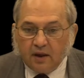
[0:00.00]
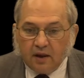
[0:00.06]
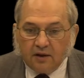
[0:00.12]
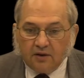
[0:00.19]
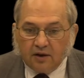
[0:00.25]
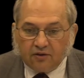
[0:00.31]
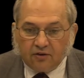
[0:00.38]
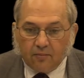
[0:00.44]

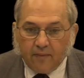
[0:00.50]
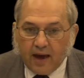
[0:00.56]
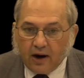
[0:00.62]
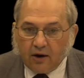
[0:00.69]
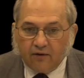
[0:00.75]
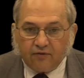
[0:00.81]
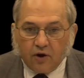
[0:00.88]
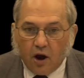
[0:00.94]
just a
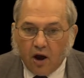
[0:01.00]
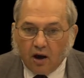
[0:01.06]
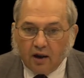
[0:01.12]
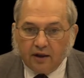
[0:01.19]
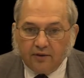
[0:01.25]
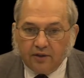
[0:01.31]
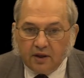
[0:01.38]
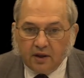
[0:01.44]
matter of
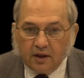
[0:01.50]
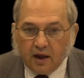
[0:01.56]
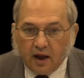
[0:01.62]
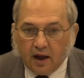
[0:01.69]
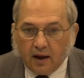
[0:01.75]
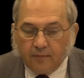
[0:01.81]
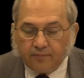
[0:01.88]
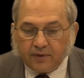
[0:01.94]
calling
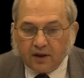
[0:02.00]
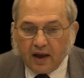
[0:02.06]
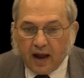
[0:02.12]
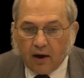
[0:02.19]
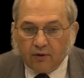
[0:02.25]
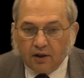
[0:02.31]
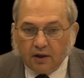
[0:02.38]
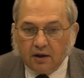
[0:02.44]
the
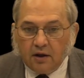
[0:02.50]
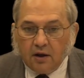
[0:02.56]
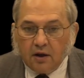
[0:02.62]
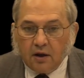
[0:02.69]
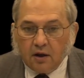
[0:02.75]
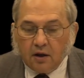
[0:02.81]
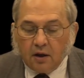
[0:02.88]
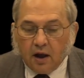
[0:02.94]
county
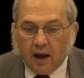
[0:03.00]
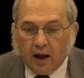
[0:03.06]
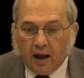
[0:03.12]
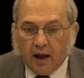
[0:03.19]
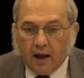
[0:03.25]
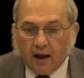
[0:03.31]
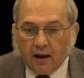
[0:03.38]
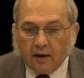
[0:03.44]

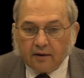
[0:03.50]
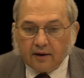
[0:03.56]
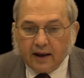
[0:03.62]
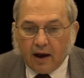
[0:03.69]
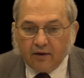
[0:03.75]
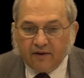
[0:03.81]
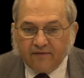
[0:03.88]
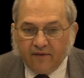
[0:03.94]

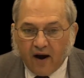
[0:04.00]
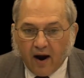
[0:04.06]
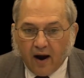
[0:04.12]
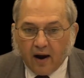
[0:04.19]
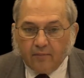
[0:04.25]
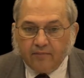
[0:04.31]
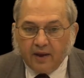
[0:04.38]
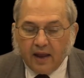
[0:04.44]

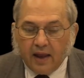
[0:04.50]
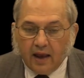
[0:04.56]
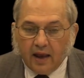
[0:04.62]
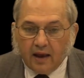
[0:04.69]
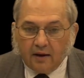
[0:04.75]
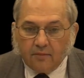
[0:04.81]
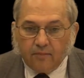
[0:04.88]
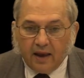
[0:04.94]
farm
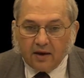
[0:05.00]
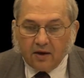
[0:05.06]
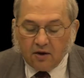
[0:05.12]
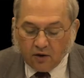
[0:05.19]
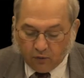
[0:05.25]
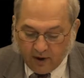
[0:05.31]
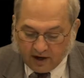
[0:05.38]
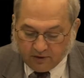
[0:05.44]
and
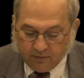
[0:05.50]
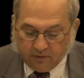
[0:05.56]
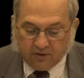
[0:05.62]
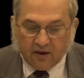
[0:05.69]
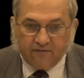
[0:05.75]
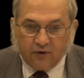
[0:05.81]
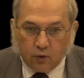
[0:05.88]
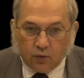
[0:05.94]
making
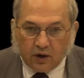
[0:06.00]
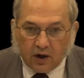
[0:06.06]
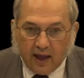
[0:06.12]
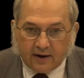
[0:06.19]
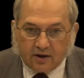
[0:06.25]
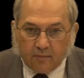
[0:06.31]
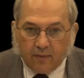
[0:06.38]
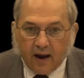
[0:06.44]
arrangements if you would
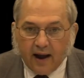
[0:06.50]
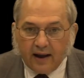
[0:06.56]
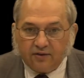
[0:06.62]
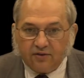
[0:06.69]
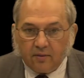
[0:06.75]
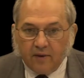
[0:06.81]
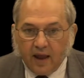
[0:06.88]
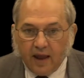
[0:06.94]
like to buy
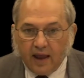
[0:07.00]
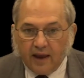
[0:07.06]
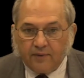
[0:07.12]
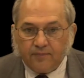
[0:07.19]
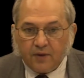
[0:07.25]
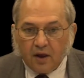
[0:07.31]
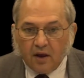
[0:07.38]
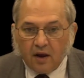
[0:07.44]
some
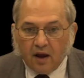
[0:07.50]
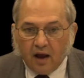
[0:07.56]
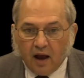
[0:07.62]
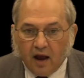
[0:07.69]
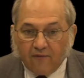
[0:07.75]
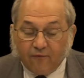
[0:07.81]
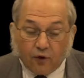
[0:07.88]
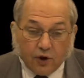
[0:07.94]
hay
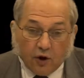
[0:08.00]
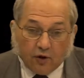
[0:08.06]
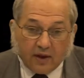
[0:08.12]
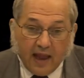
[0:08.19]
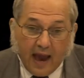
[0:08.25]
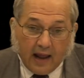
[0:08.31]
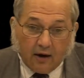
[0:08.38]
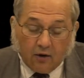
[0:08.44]
for your
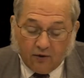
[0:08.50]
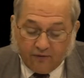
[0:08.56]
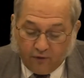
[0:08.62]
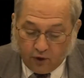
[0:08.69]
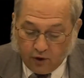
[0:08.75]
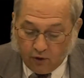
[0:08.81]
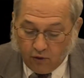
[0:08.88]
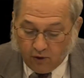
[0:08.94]
cattle or
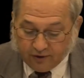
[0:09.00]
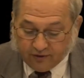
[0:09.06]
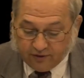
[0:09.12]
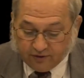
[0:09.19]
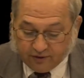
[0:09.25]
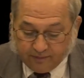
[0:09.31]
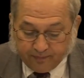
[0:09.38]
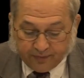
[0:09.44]
for your
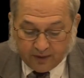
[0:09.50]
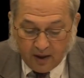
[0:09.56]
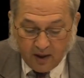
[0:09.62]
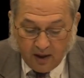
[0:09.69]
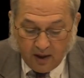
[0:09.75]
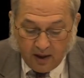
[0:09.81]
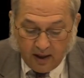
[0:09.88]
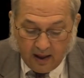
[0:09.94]
horses.
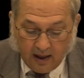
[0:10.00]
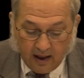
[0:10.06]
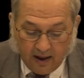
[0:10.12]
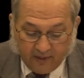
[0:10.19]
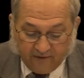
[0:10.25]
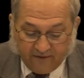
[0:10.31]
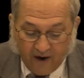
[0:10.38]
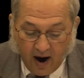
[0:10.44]

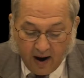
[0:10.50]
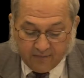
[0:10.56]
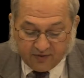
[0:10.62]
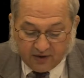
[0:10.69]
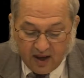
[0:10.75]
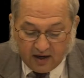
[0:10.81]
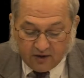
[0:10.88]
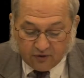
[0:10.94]
The farm
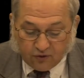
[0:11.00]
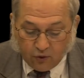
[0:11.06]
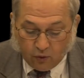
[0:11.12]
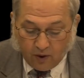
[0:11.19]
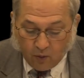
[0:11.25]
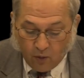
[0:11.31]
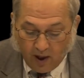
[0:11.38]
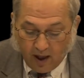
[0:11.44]
stand is
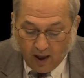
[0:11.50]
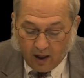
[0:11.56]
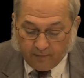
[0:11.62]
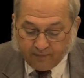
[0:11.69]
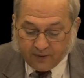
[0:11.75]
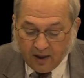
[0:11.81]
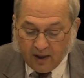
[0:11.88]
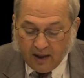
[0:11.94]
doing
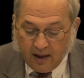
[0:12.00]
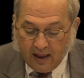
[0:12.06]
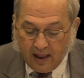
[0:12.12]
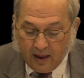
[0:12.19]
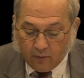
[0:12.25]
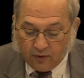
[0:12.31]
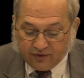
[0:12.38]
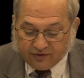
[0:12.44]
well,
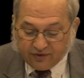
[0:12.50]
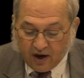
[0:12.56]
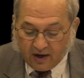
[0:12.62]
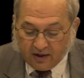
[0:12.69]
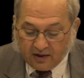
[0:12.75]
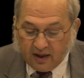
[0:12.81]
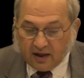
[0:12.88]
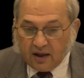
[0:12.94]
and we
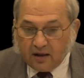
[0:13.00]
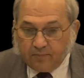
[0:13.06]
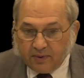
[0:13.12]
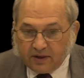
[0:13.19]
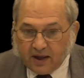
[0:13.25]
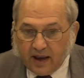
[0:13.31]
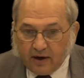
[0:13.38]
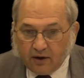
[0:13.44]
started digging
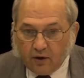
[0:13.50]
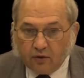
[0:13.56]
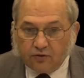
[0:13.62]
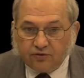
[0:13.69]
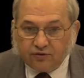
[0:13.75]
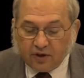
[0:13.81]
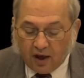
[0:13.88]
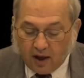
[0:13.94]

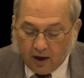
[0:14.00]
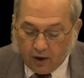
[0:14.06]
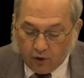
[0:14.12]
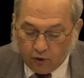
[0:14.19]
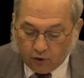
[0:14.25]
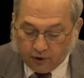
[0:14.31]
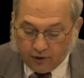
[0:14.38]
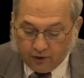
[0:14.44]
potatoes
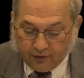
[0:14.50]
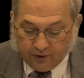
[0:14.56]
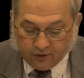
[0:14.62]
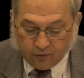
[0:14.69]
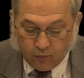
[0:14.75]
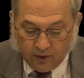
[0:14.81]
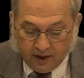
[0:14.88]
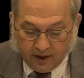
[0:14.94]
earlier
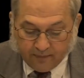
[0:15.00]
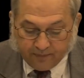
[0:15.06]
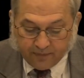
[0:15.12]
this week.